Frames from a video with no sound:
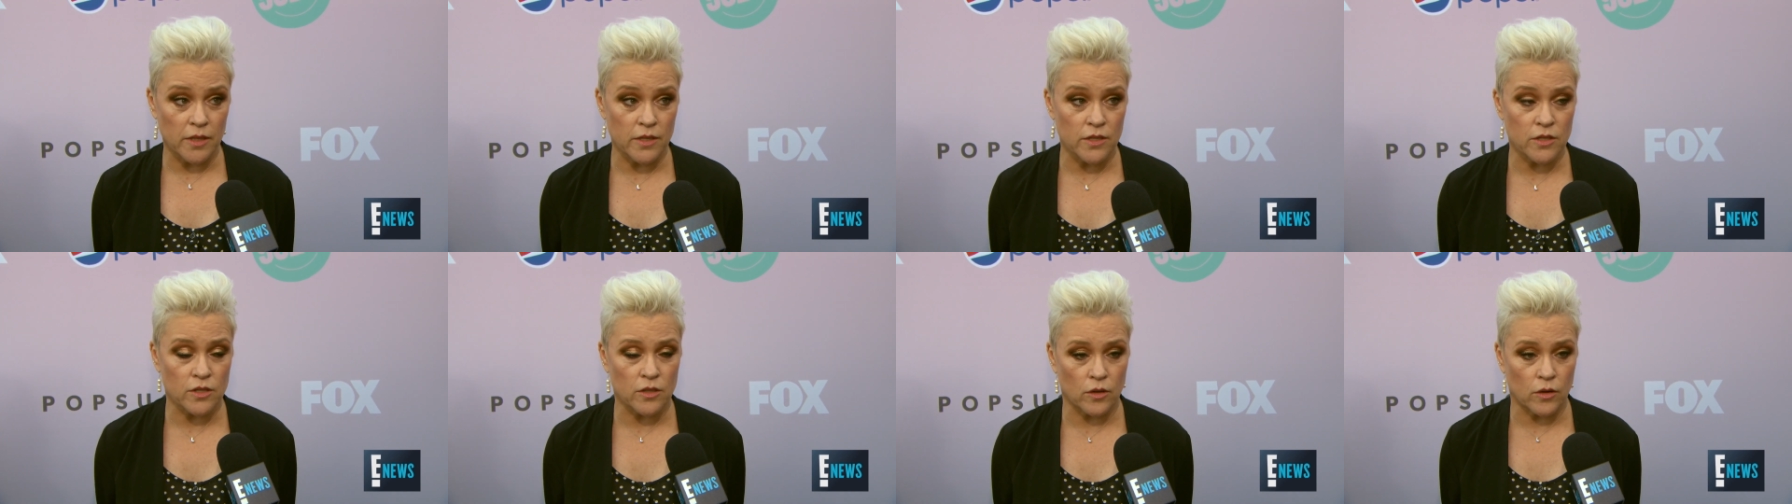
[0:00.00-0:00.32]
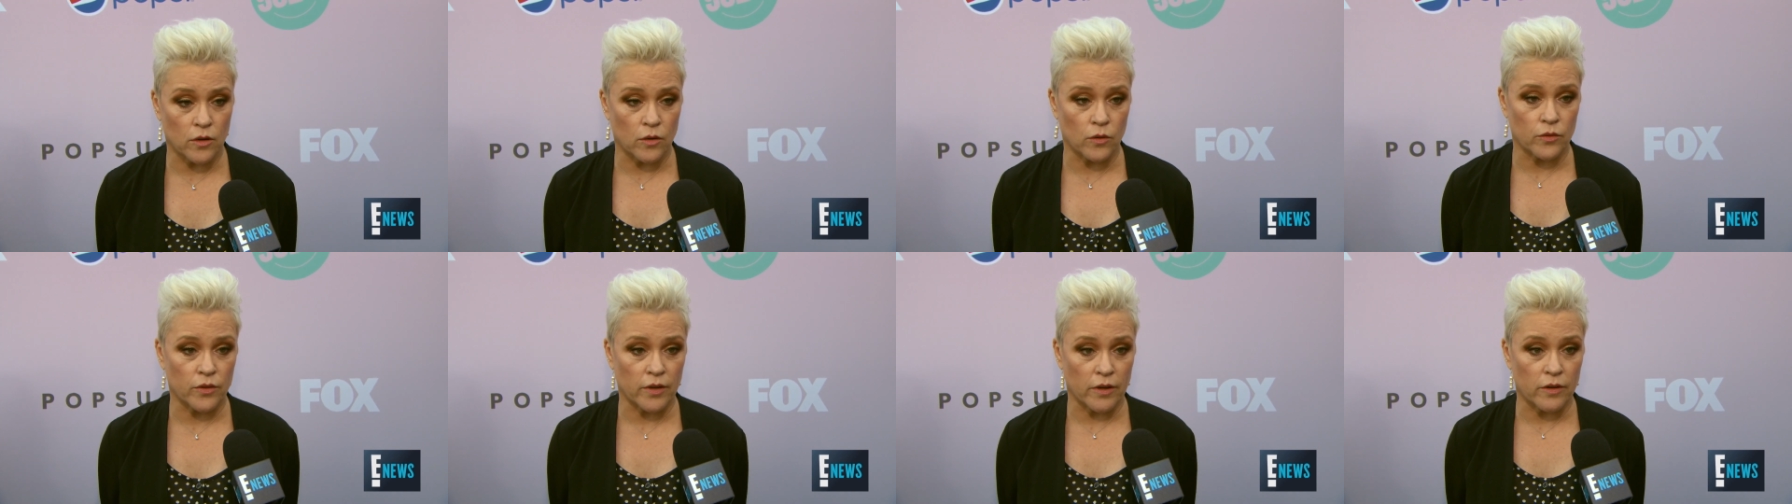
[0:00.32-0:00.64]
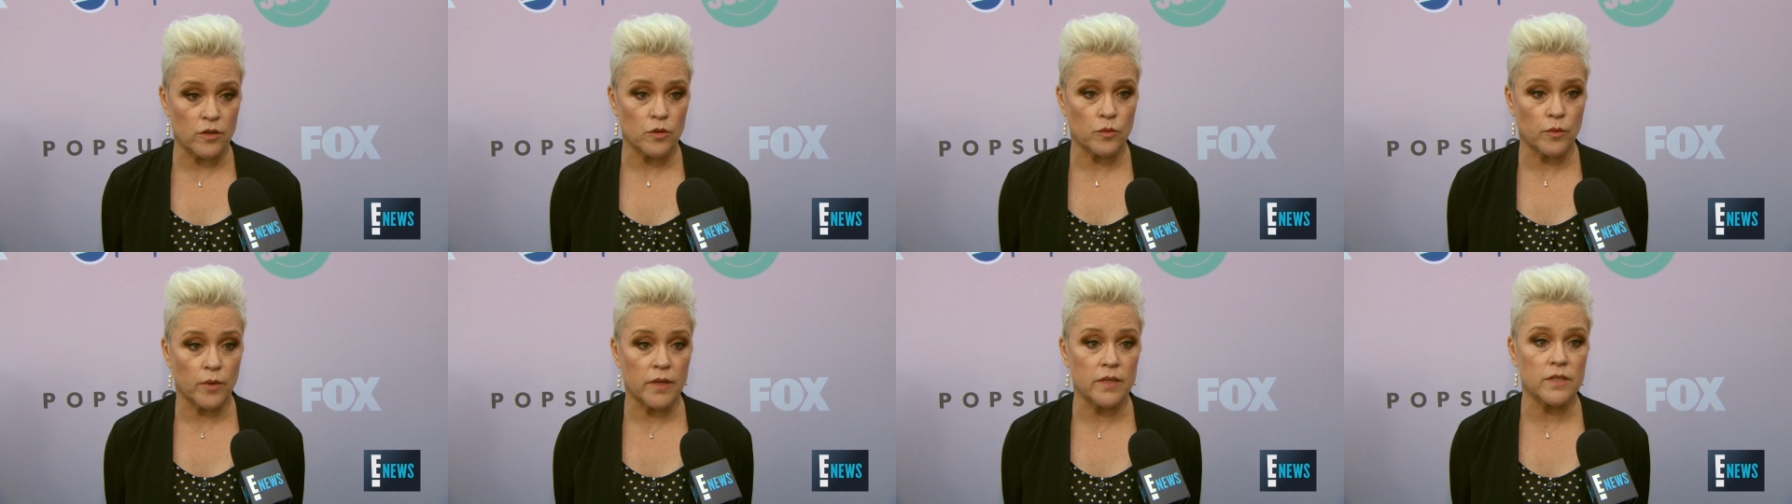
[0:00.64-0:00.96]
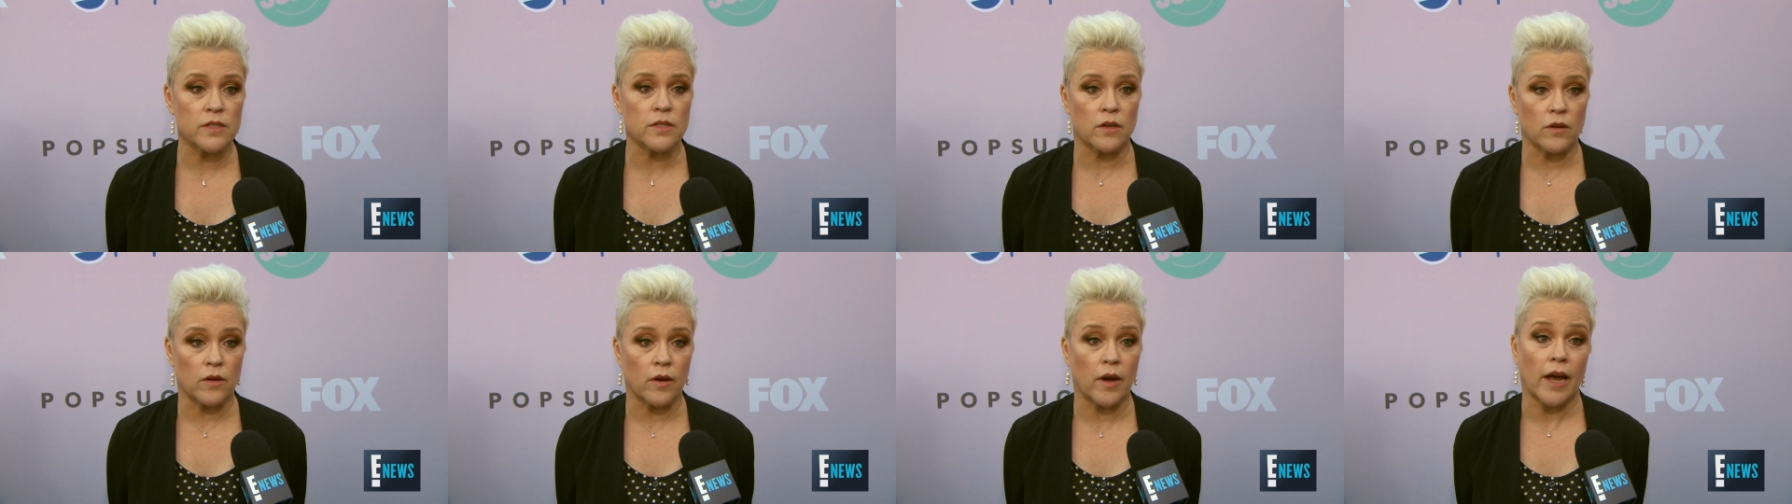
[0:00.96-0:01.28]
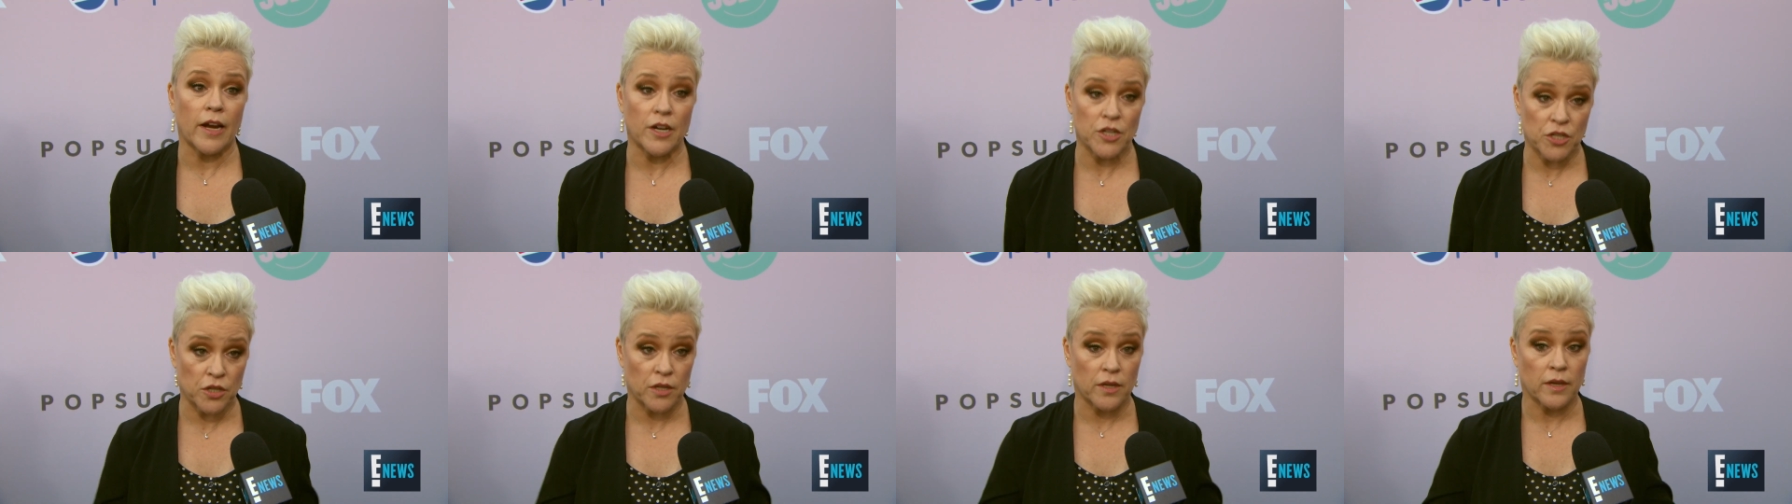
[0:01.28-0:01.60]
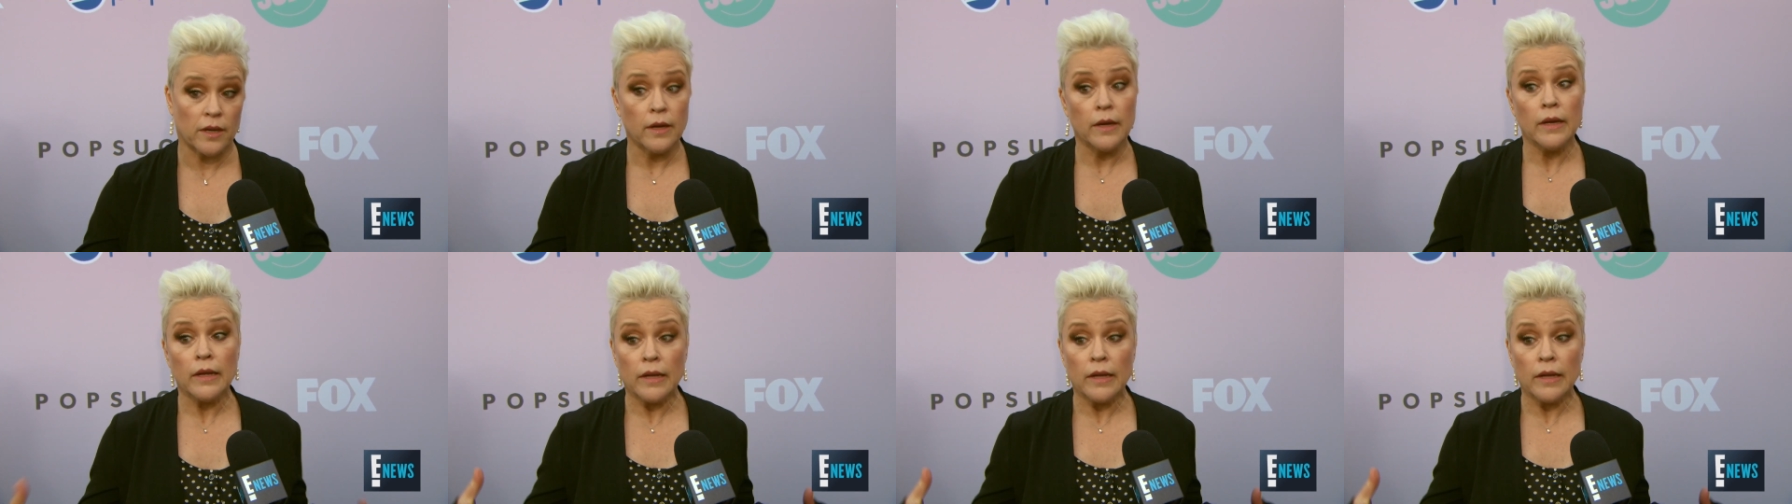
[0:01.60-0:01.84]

So they're the ones that are actually